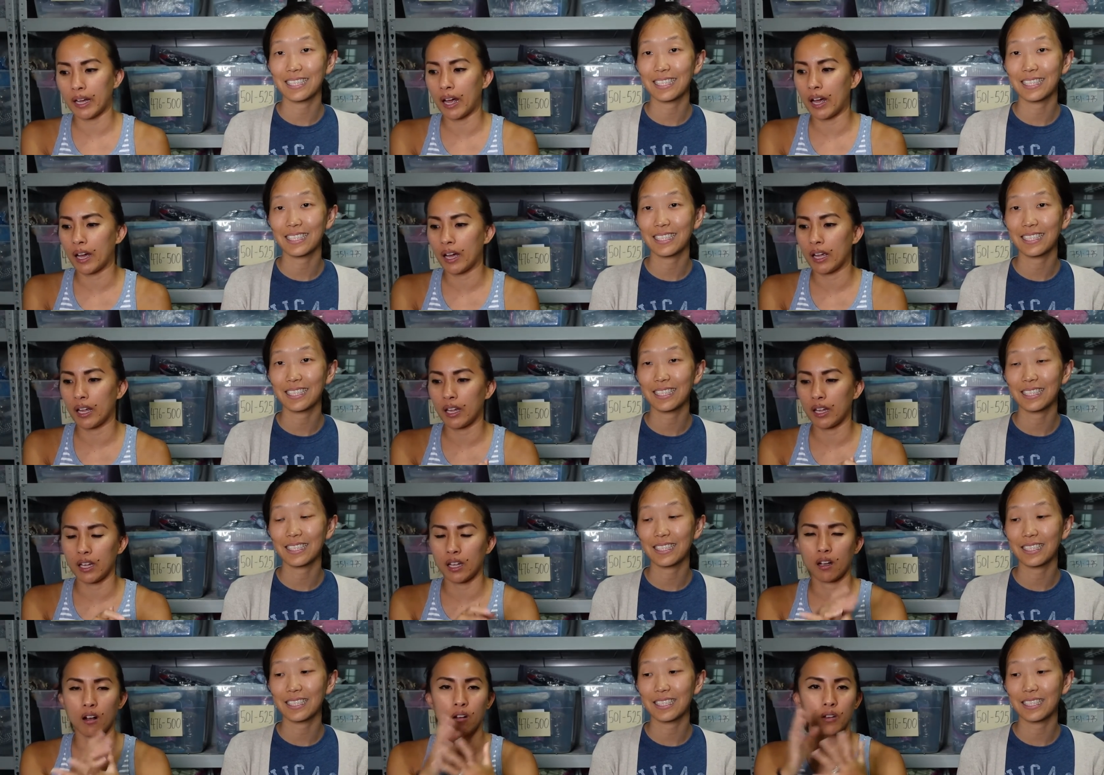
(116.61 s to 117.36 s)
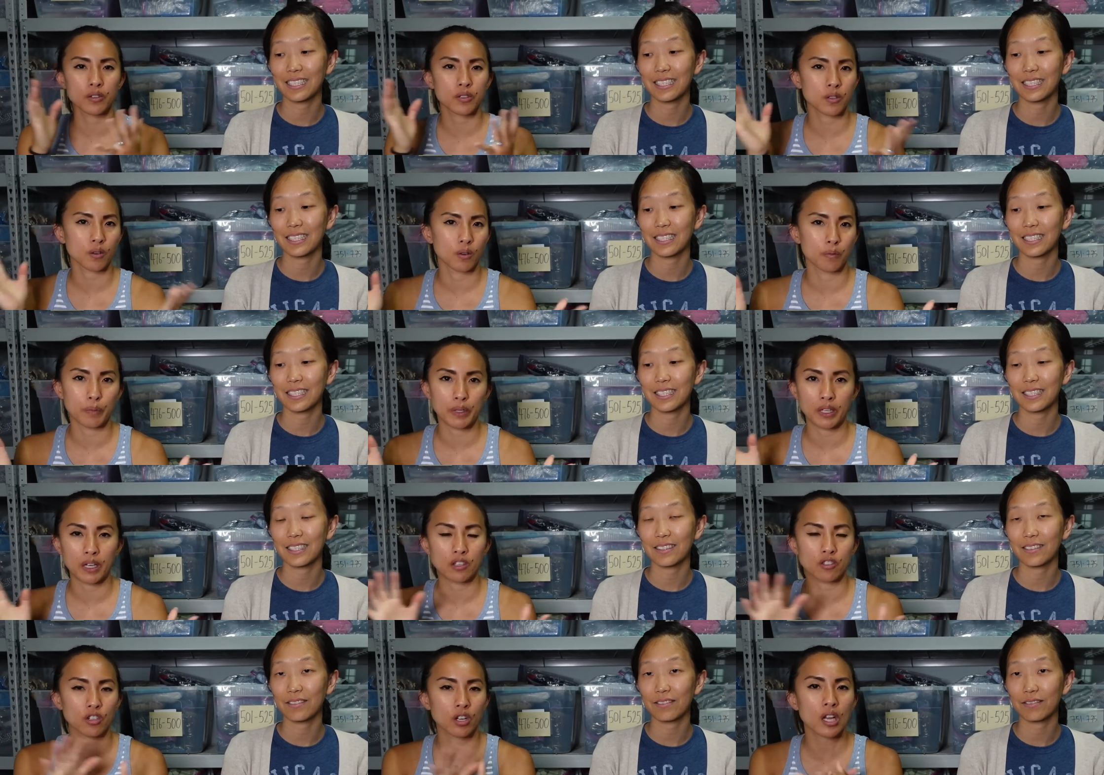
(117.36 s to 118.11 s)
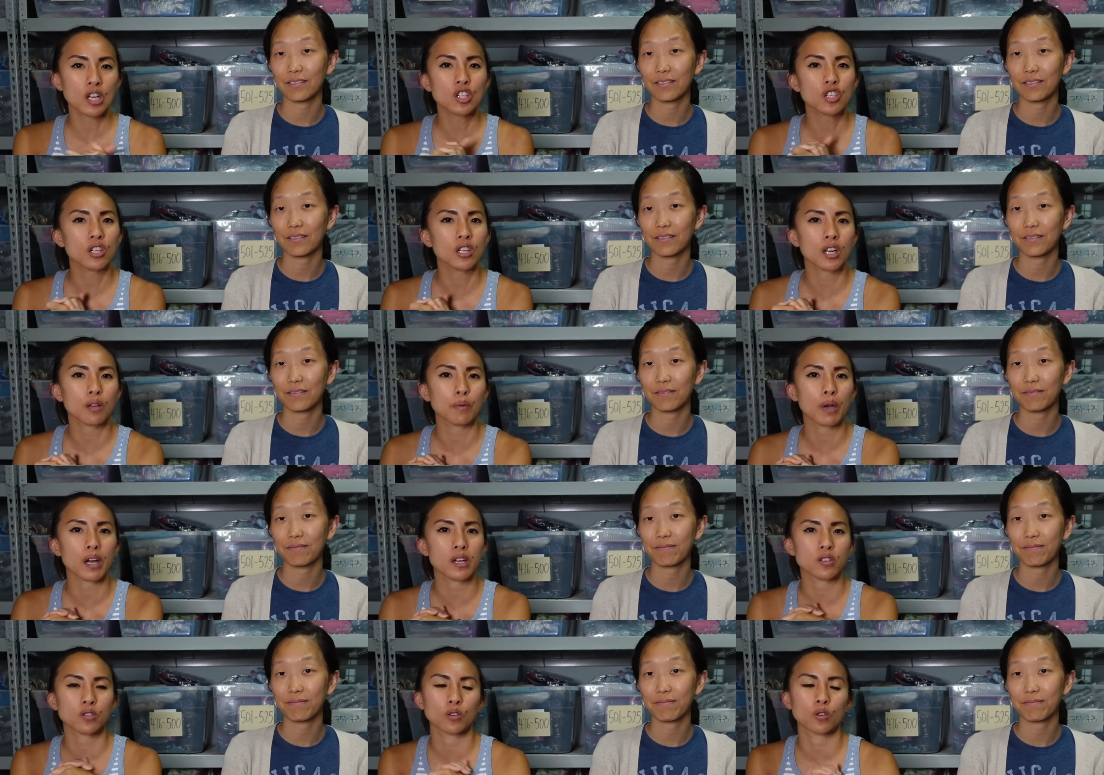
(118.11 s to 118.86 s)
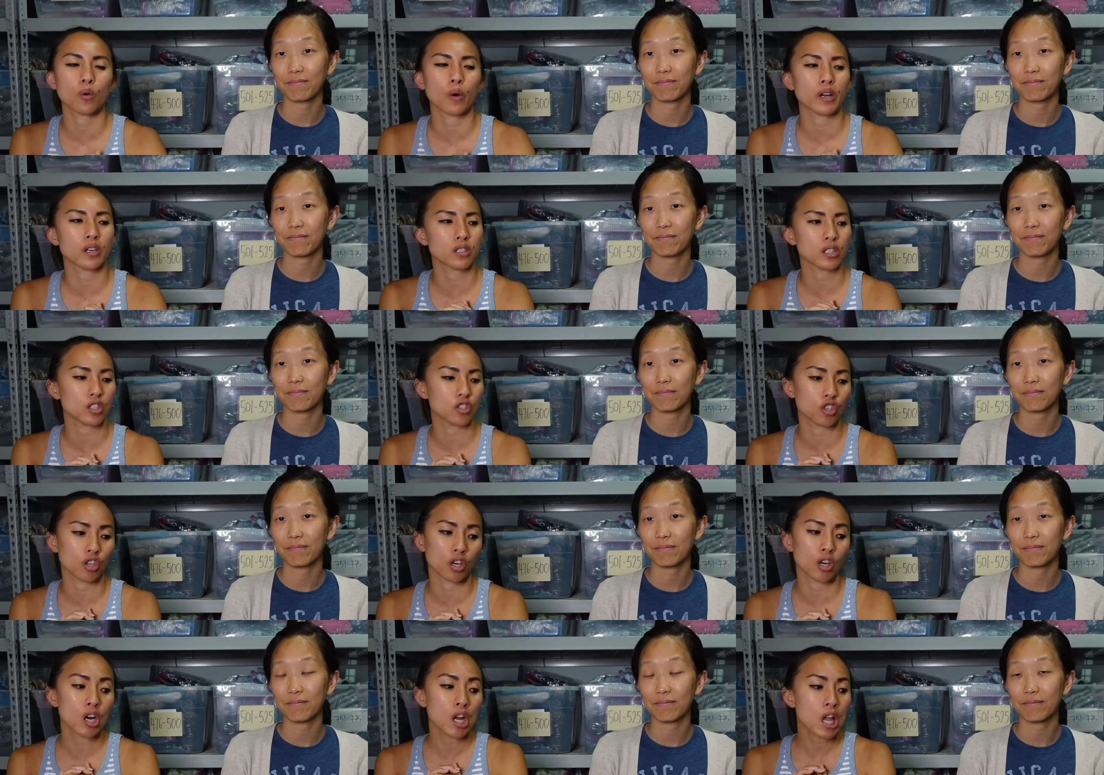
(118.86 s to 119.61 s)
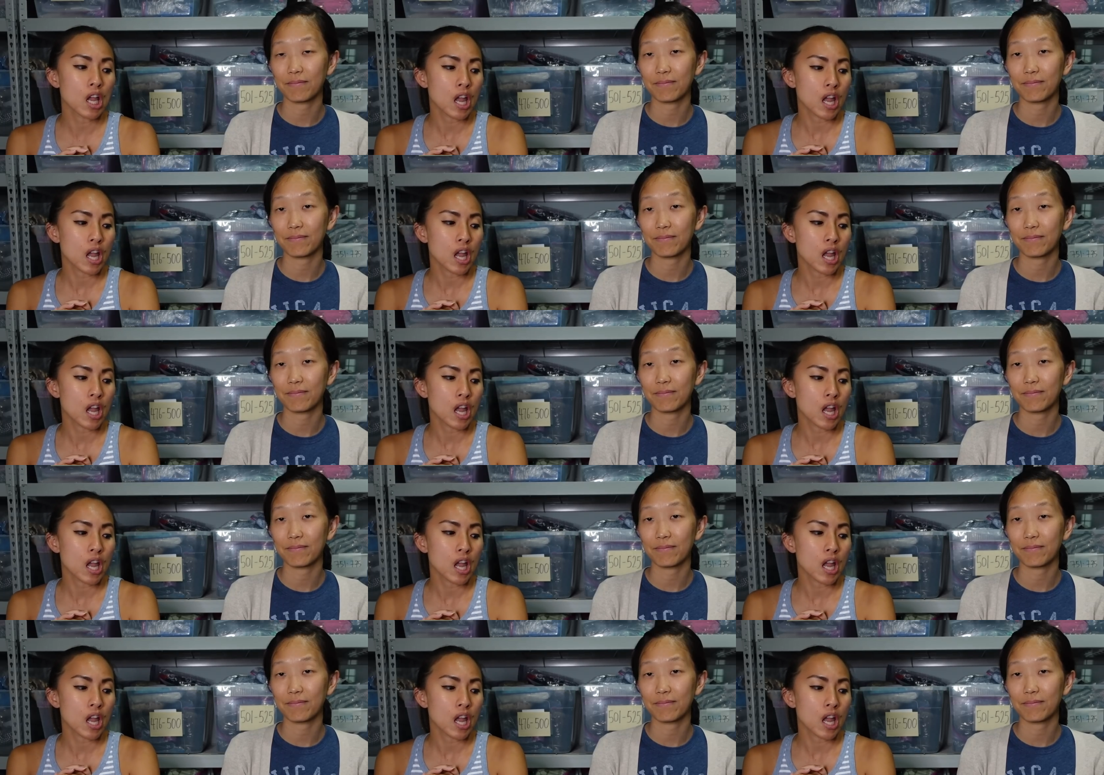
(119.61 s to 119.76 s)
Speaker 1: I also am in education. I'm a high school choir teacher.